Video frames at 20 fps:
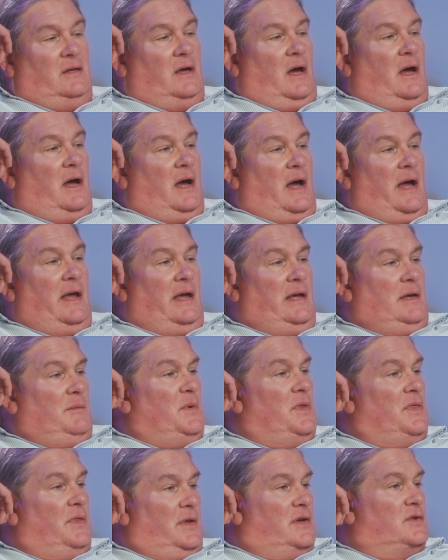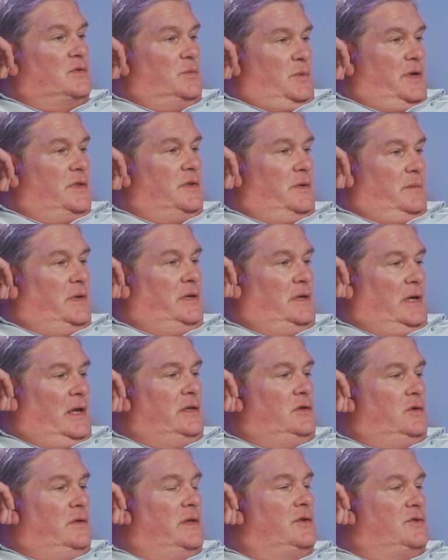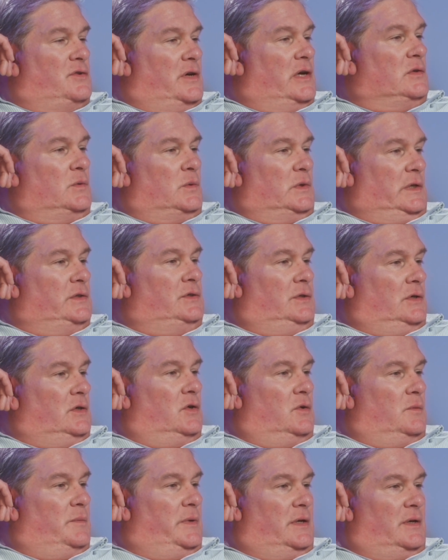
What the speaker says: I empathize with them, and I do that genuinely too,